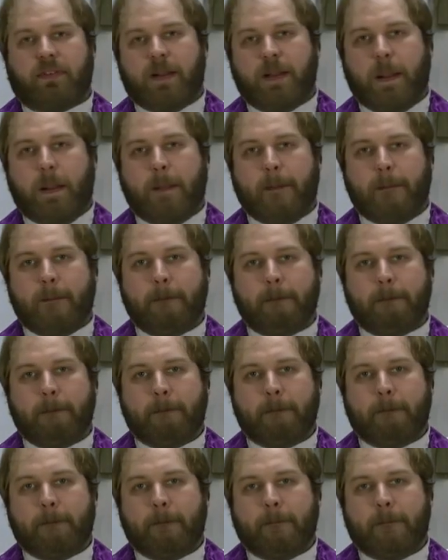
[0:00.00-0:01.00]

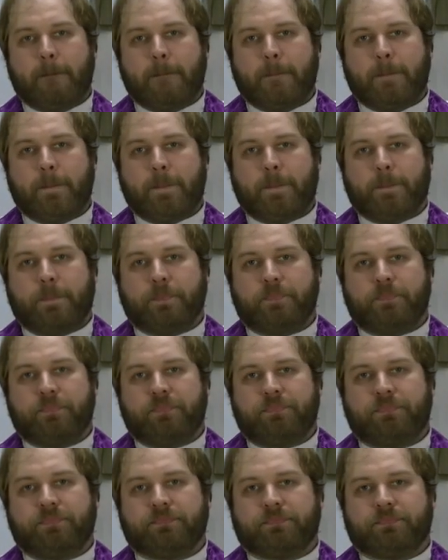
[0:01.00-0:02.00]

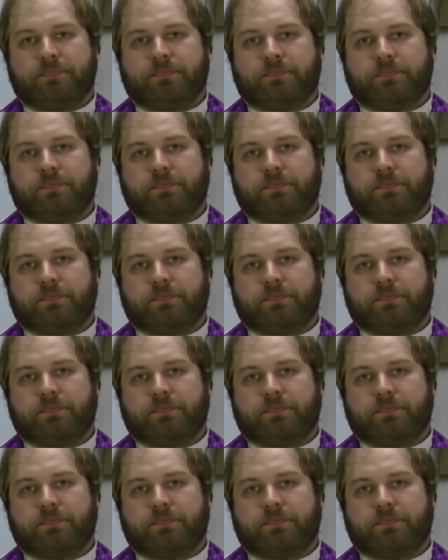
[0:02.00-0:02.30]
[no speech]